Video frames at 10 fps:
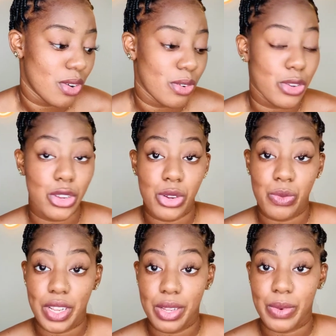do you
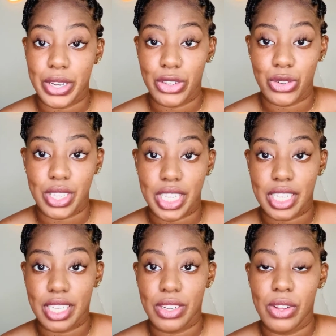really want to do
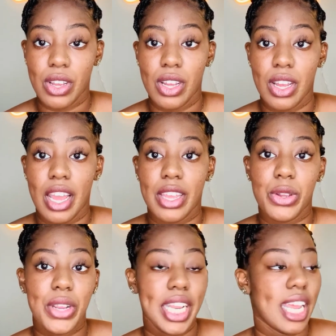this? You
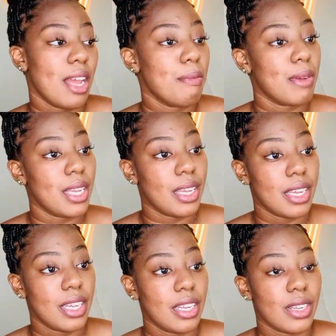cannot
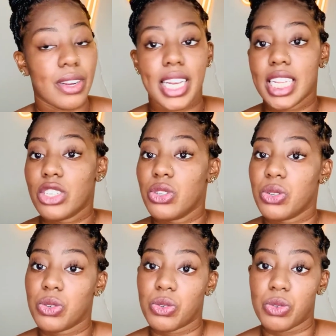be learning
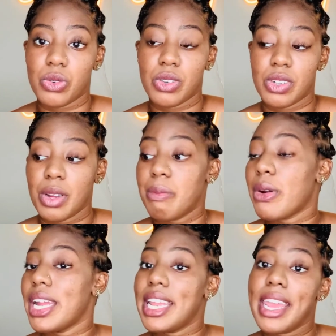to
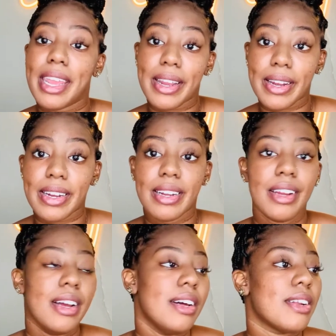braid hair,
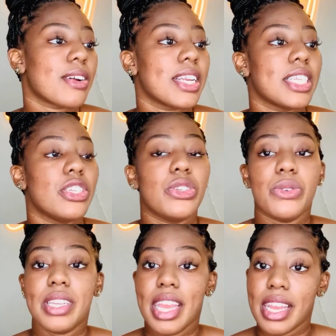learning to do
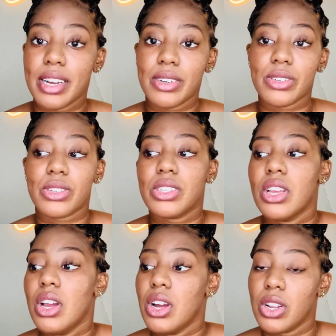nails,
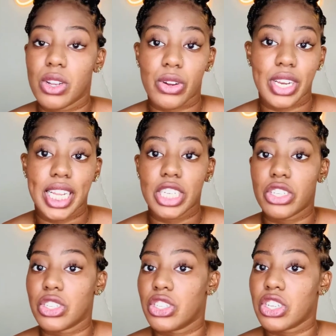learning
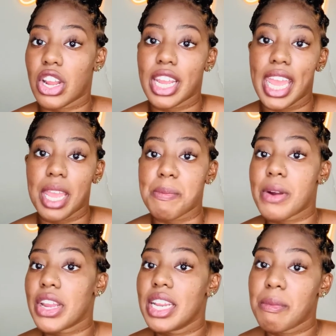to start a
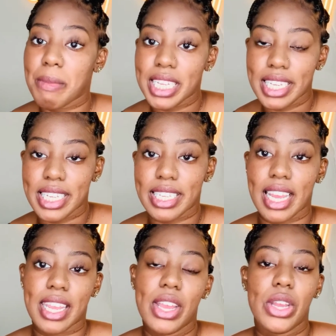marketing business. Like,
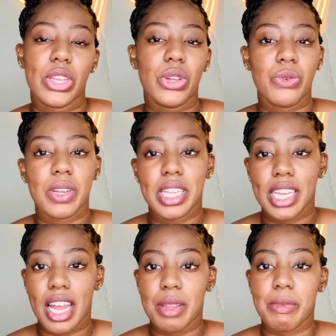you really
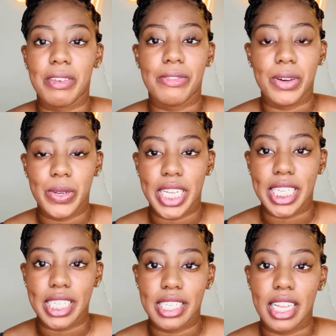got to be
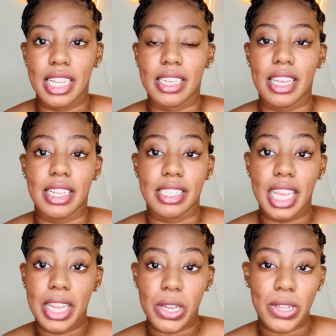focused and
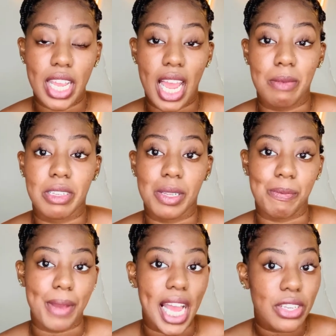take your time to
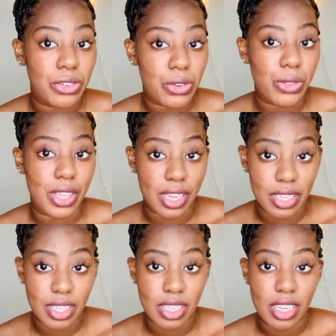master this,